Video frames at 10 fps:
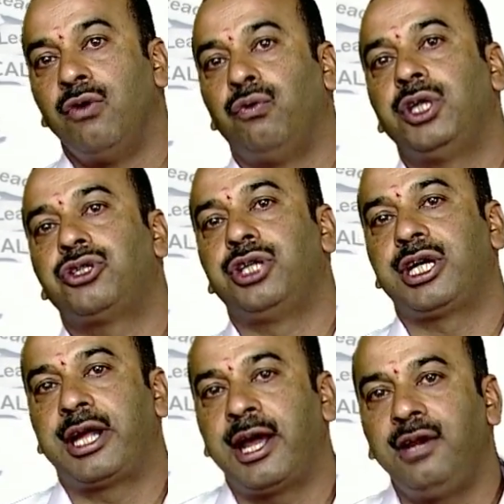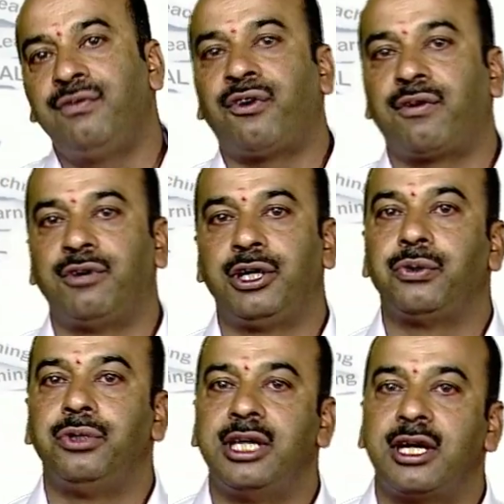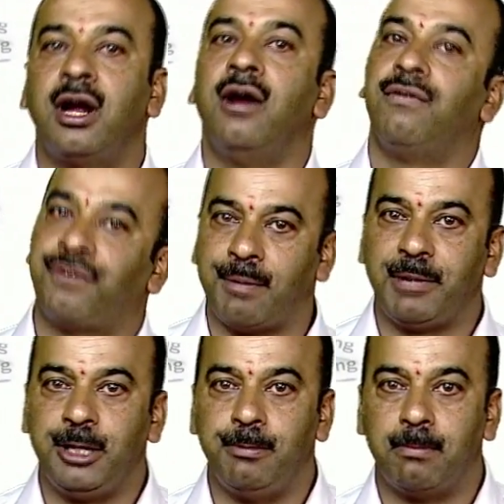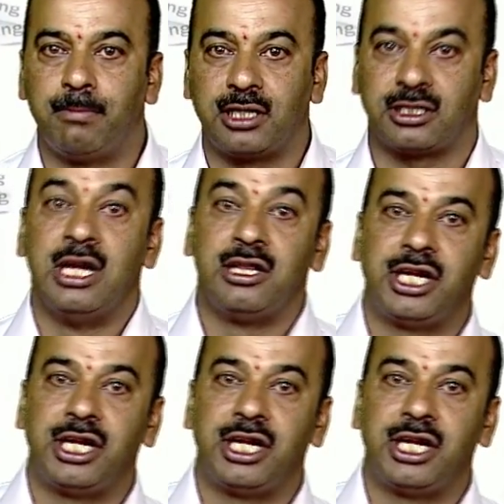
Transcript: which they carry forward to their family members.